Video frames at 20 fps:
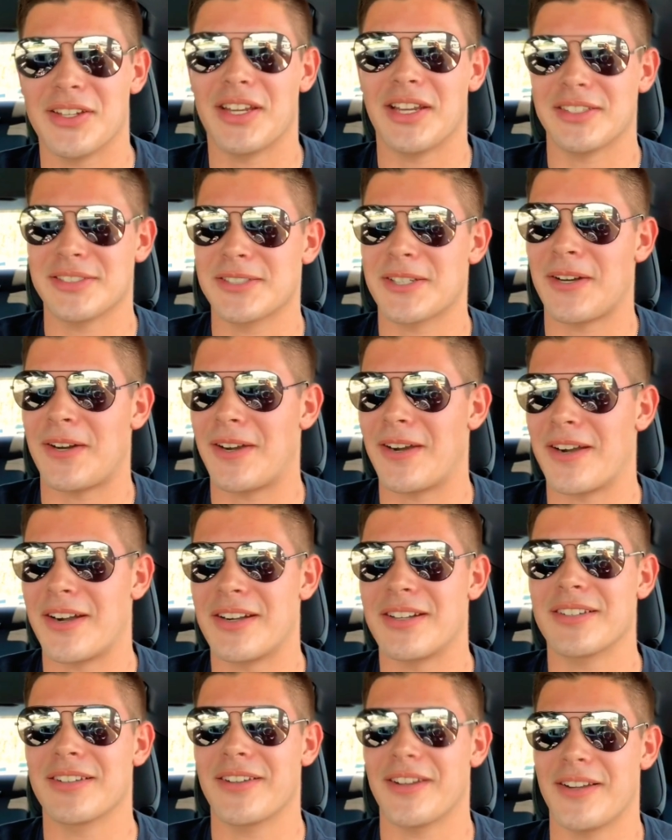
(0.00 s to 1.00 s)
nice
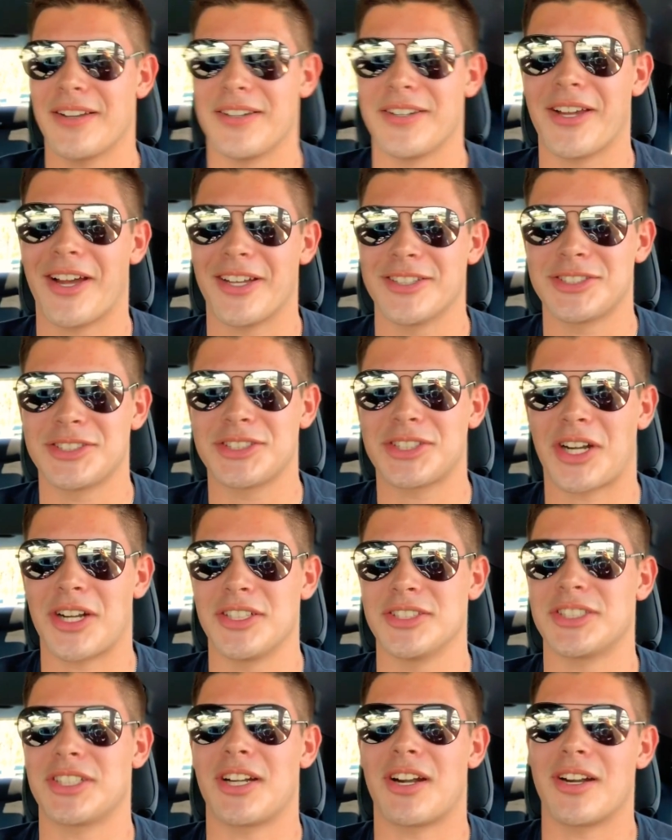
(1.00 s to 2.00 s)
car got a dodge
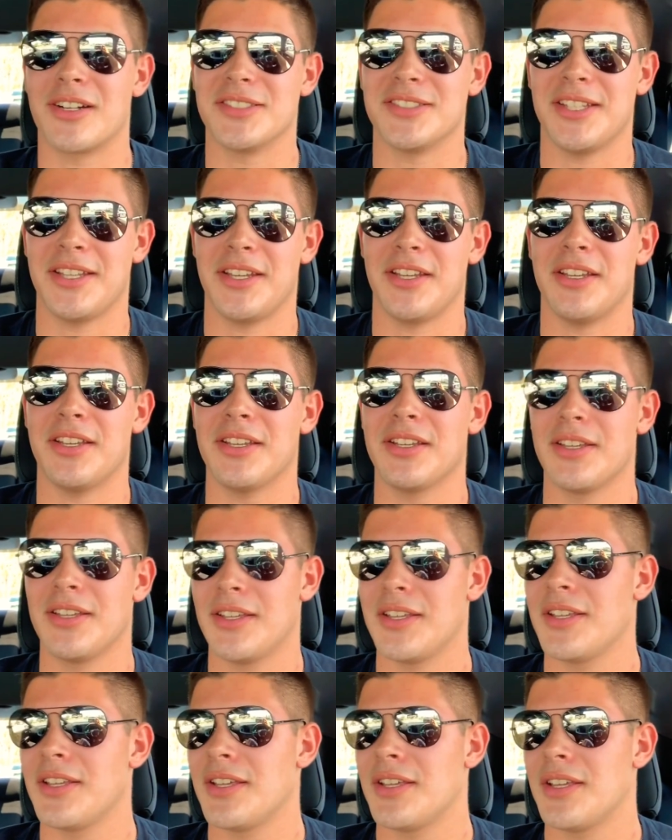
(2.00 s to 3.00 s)
charger rt
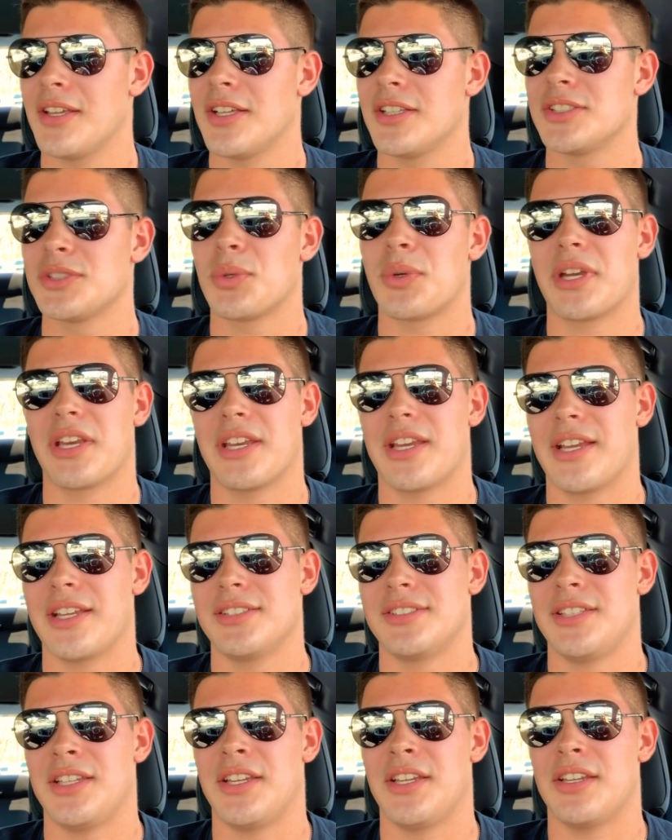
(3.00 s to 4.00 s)

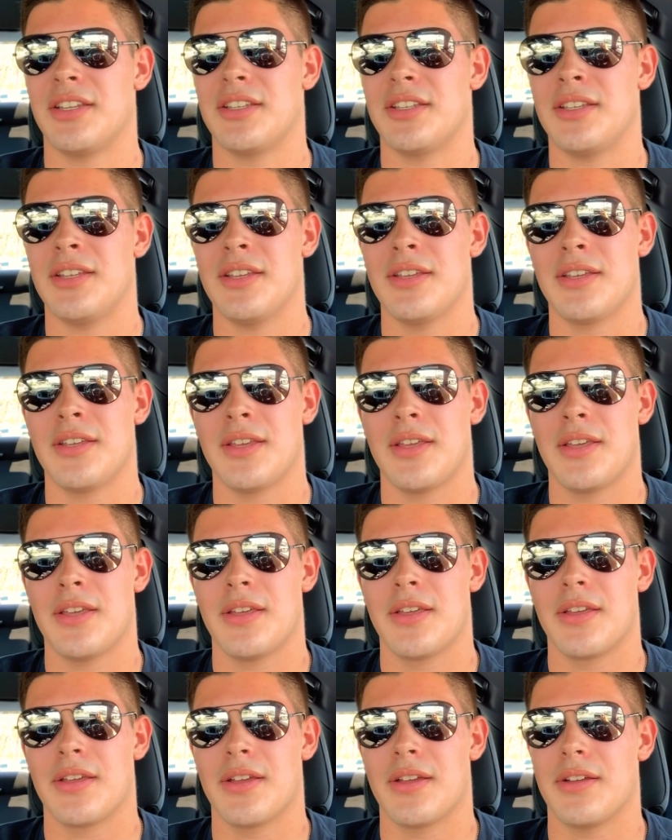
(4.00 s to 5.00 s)
2019
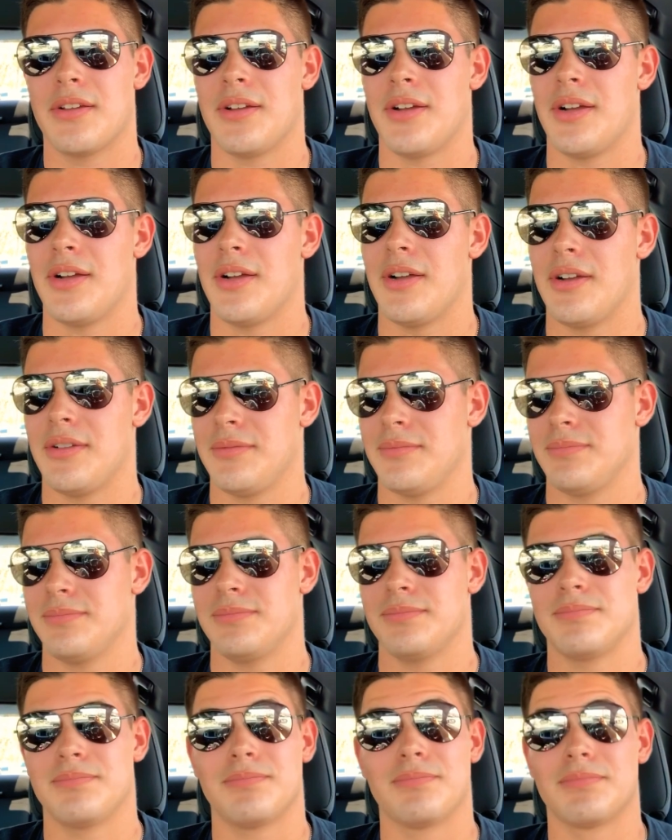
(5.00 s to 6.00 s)
um
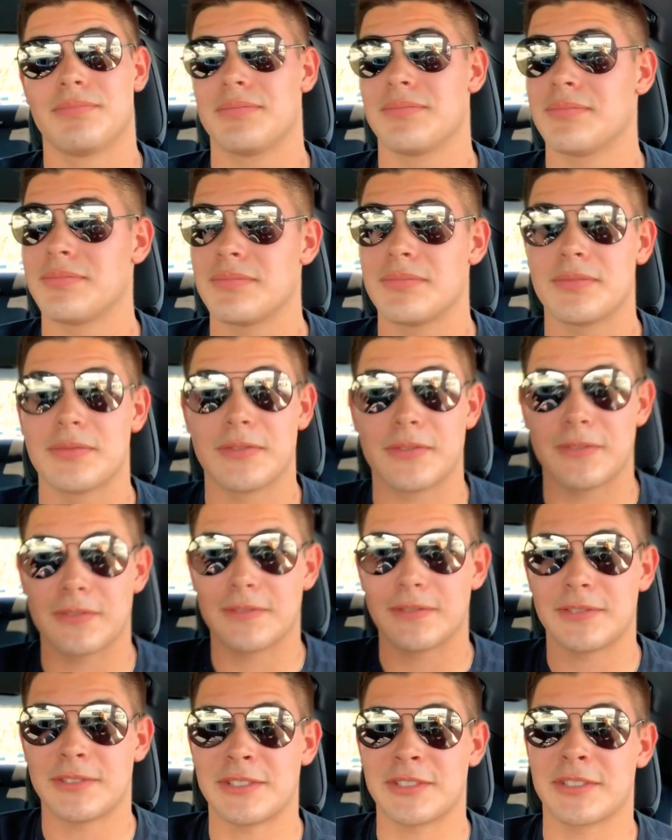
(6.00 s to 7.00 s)

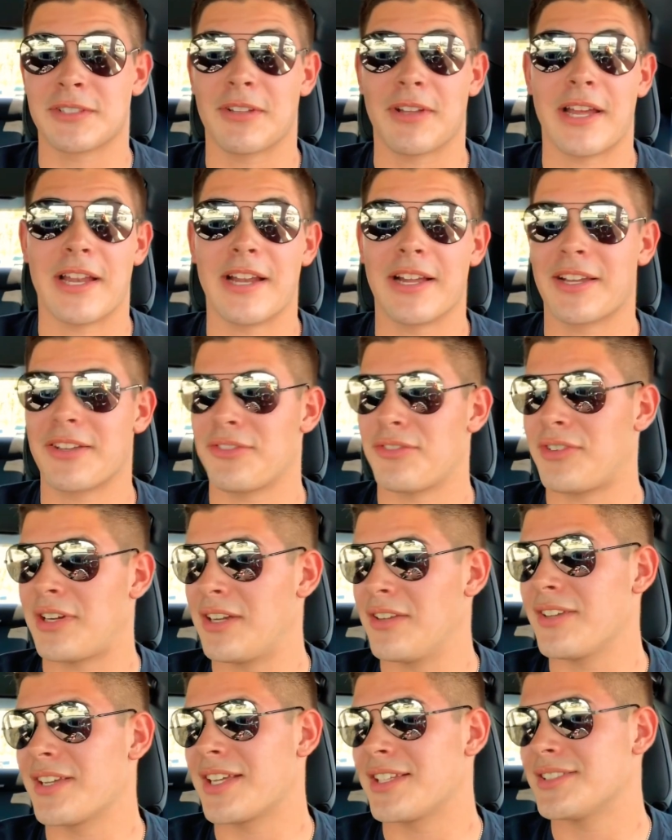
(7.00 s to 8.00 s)
just glad i could
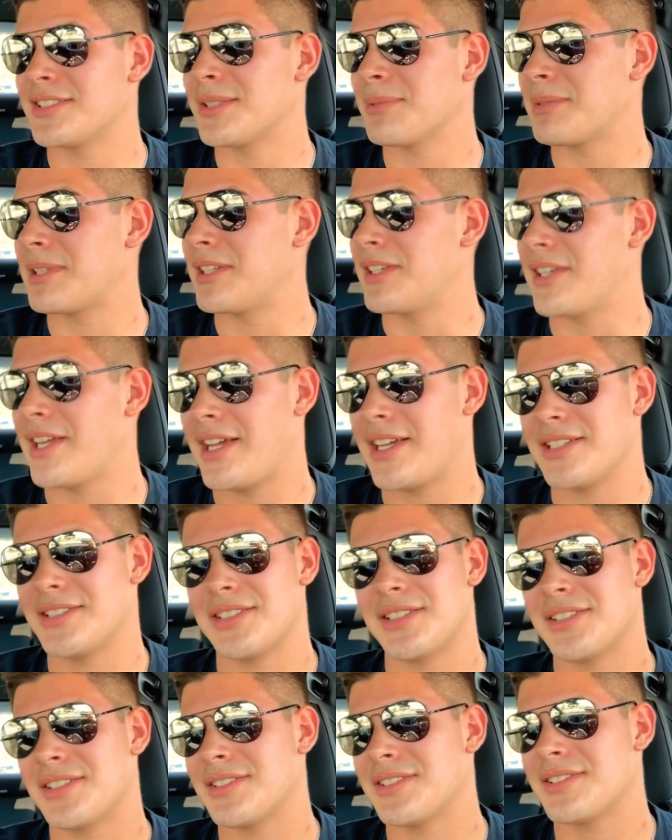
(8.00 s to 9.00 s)
finally get something nice
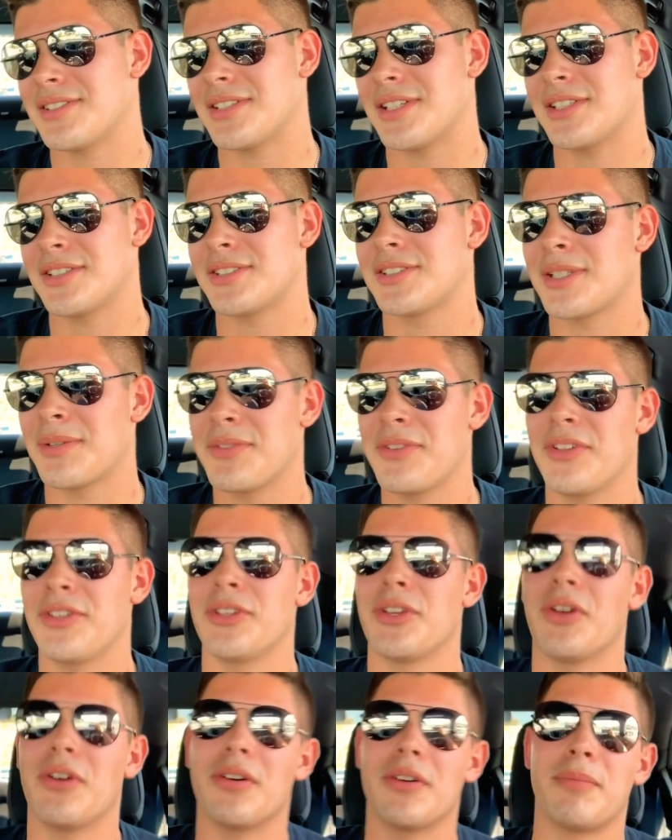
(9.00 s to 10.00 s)
this is as some of you
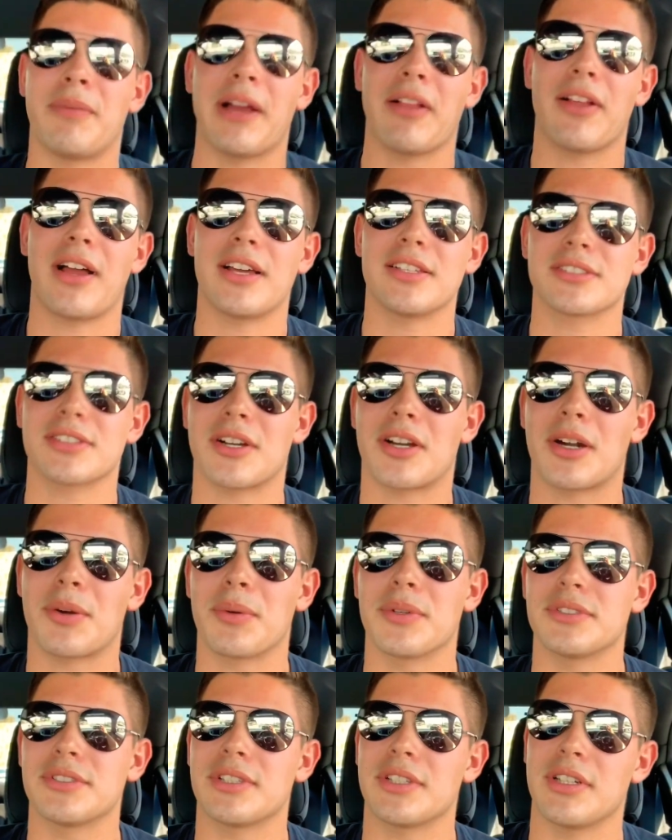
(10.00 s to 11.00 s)
know my last car
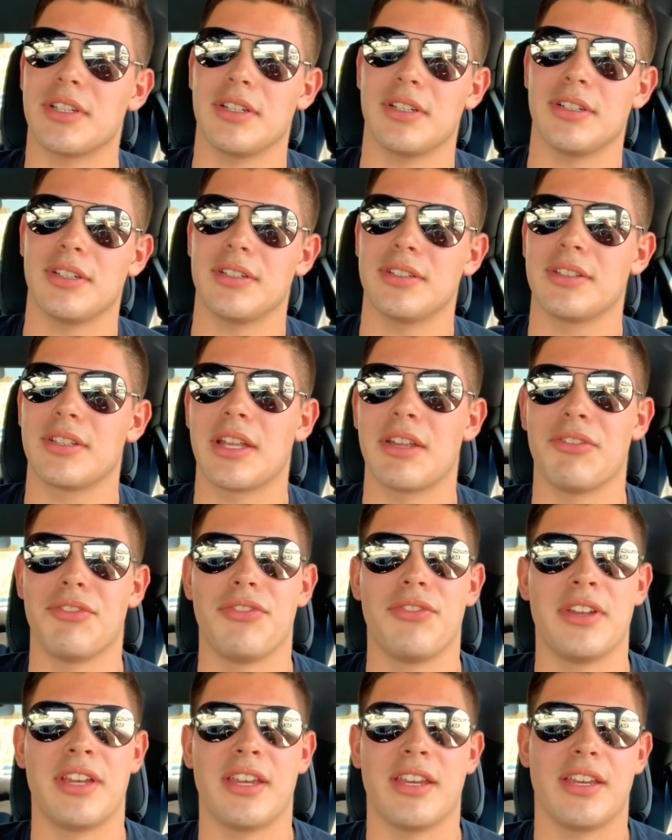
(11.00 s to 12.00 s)
was a
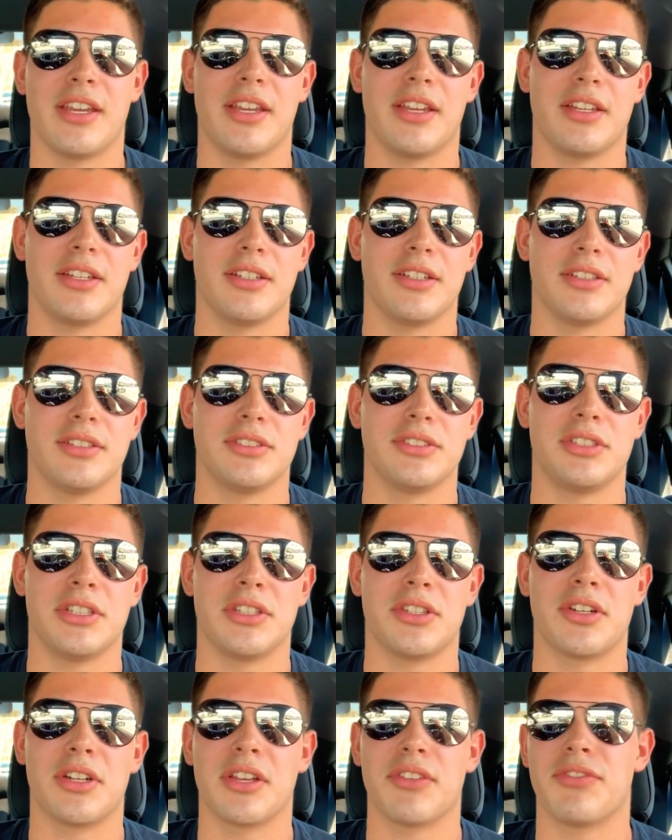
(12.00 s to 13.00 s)
Infiniti
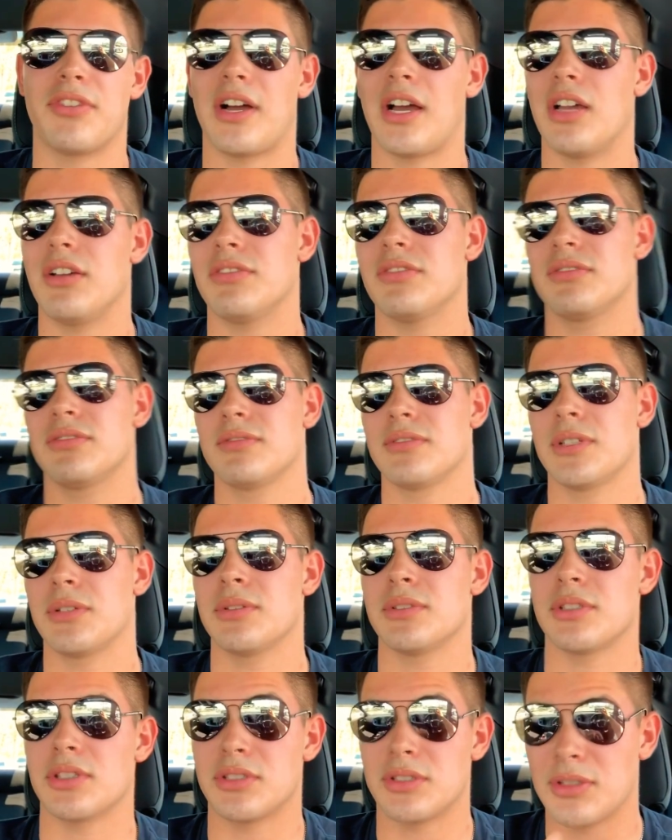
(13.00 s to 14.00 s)
g35 it
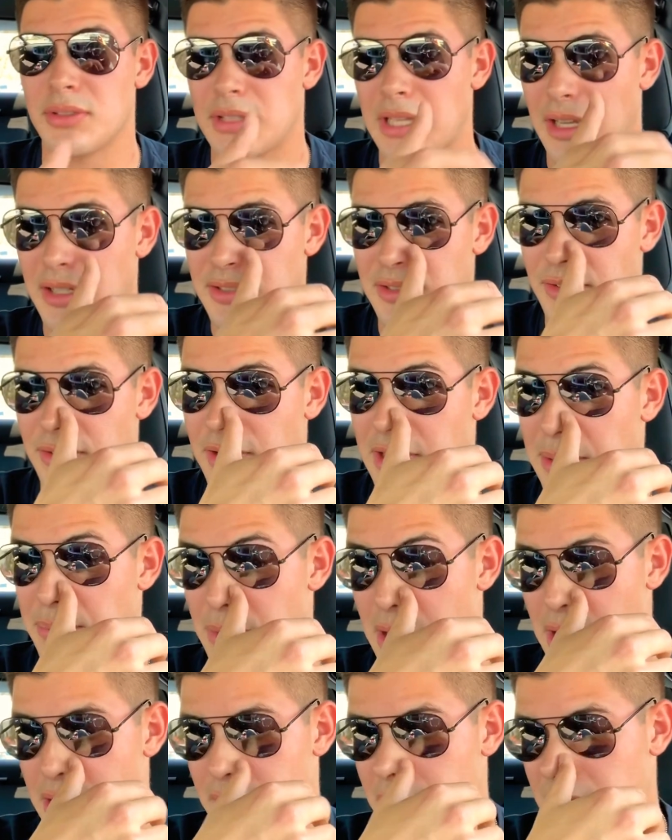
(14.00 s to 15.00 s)
was a 2003
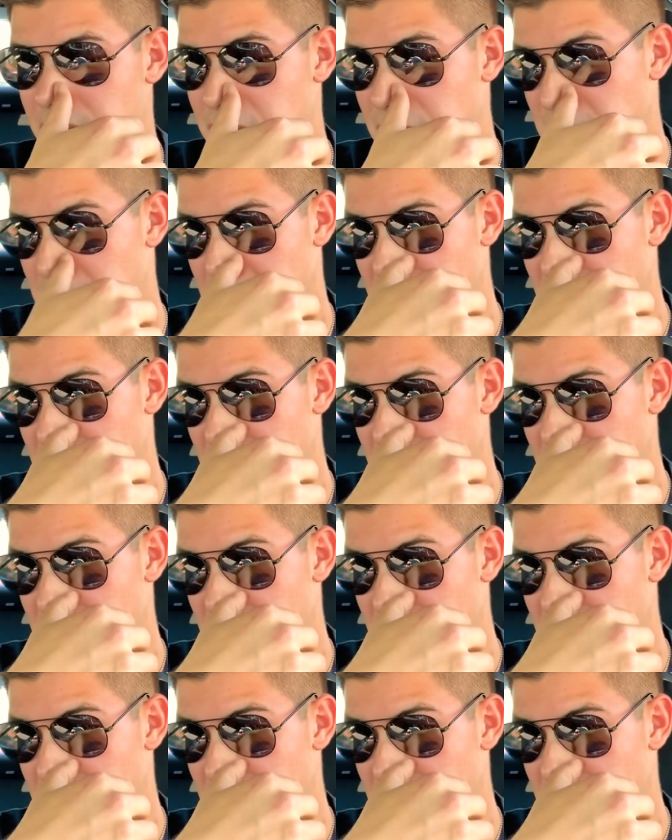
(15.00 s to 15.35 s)
model